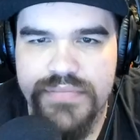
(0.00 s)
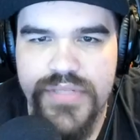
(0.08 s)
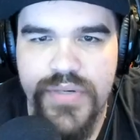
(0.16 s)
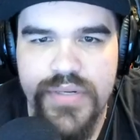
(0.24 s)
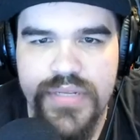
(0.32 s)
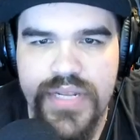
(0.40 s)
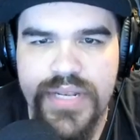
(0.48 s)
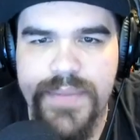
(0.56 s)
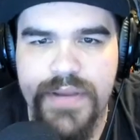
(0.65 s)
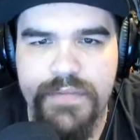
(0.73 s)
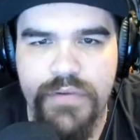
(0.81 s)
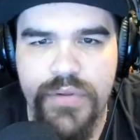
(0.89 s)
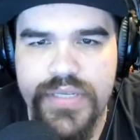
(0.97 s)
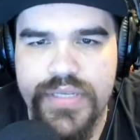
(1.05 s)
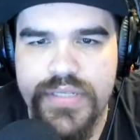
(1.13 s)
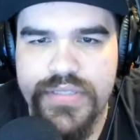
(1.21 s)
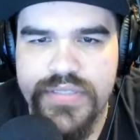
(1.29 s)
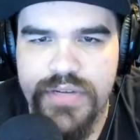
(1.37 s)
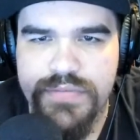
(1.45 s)
you know what? Any Mick Foley
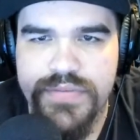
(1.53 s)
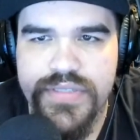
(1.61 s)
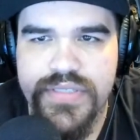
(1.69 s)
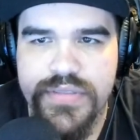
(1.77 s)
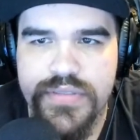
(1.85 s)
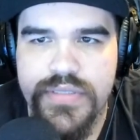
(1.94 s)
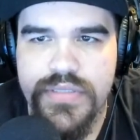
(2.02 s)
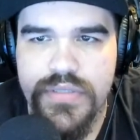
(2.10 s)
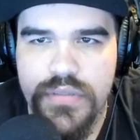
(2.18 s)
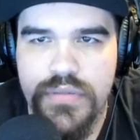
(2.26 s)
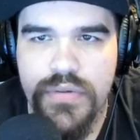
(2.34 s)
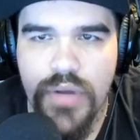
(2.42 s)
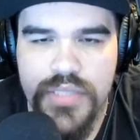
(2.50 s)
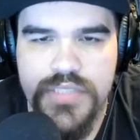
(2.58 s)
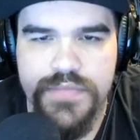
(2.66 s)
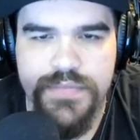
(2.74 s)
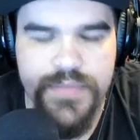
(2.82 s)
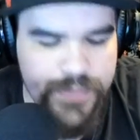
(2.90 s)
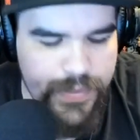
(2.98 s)
stuff is
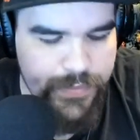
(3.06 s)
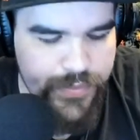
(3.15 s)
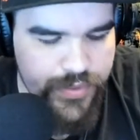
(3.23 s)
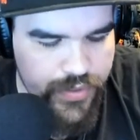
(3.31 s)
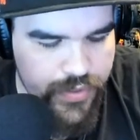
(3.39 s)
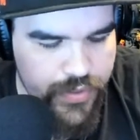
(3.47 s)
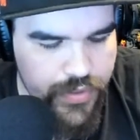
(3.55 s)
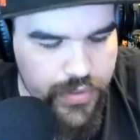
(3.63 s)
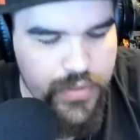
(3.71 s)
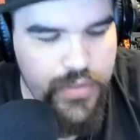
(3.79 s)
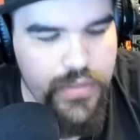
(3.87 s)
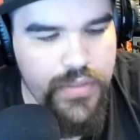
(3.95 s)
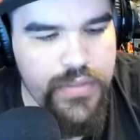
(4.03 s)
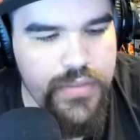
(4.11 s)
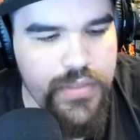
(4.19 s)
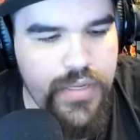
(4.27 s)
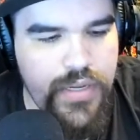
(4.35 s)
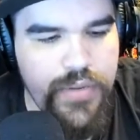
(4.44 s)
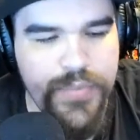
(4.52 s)
awesome in my book.
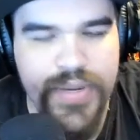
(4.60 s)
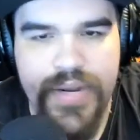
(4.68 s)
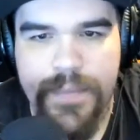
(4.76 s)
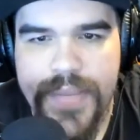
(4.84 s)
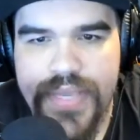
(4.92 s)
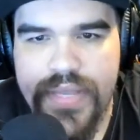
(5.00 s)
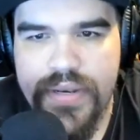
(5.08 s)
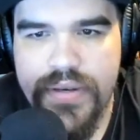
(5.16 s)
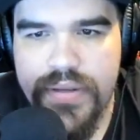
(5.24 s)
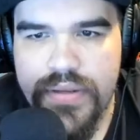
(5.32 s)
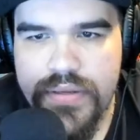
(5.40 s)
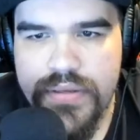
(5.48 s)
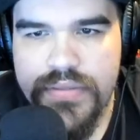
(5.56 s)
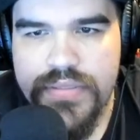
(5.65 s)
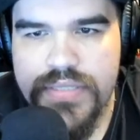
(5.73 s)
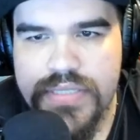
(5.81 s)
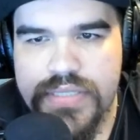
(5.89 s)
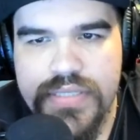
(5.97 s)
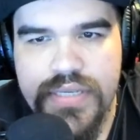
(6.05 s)
We got a pin.
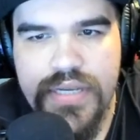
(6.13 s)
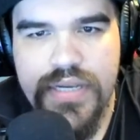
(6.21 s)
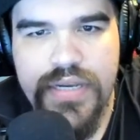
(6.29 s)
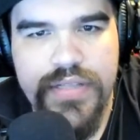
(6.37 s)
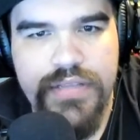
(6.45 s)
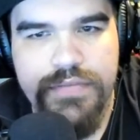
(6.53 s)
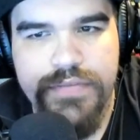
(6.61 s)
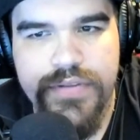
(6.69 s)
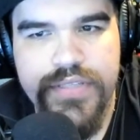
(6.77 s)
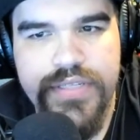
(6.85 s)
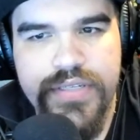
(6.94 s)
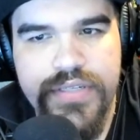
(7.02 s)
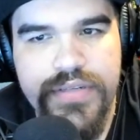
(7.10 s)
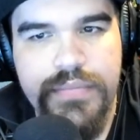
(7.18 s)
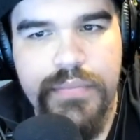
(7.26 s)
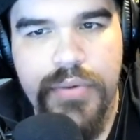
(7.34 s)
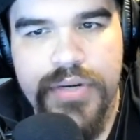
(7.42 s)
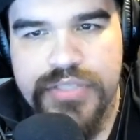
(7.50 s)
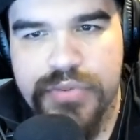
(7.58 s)
This is the villain,
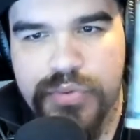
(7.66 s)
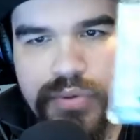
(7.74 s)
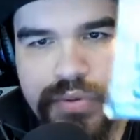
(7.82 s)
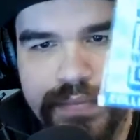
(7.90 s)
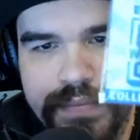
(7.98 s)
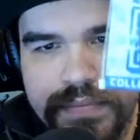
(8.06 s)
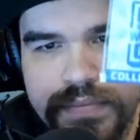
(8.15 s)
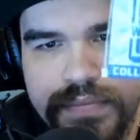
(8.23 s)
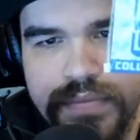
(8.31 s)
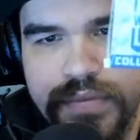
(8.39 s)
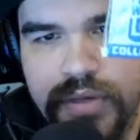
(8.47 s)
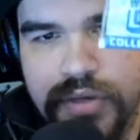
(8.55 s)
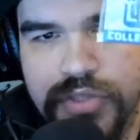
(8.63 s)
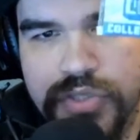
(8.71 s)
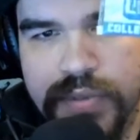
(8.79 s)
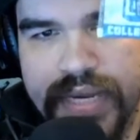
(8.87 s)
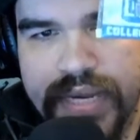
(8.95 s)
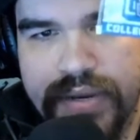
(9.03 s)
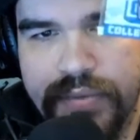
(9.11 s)
Marty Skrull,
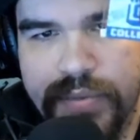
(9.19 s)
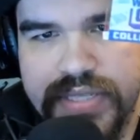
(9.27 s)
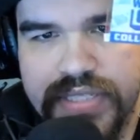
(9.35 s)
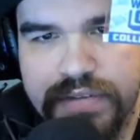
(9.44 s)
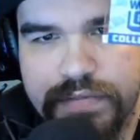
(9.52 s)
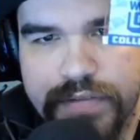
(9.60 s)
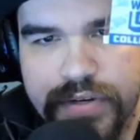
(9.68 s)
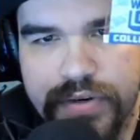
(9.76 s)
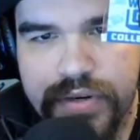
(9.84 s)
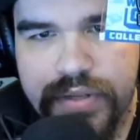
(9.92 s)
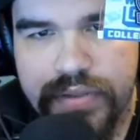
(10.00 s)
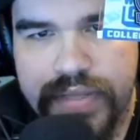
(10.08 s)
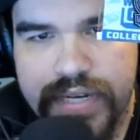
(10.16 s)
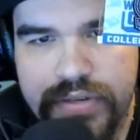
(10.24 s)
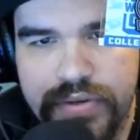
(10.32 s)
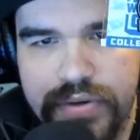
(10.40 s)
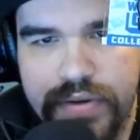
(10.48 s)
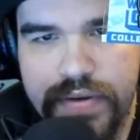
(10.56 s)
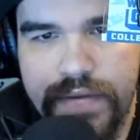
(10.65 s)
also a wrestling figure
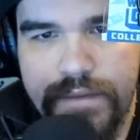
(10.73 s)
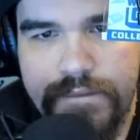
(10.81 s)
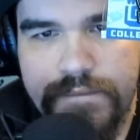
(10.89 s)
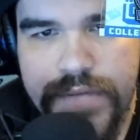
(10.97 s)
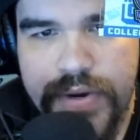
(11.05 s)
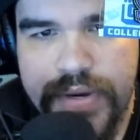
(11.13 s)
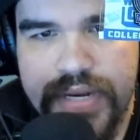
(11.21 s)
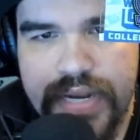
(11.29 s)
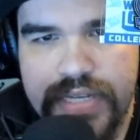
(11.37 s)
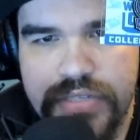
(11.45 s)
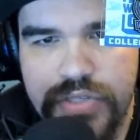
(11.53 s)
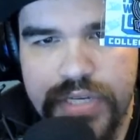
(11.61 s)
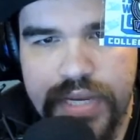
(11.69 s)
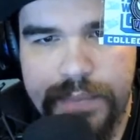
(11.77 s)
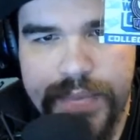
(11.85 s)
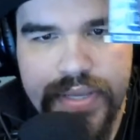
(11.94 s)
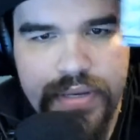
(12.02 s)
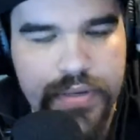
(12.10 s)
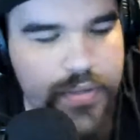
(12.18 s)
collector. Very nice looking
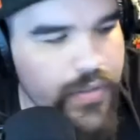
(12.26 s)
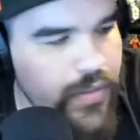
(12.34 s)
pin.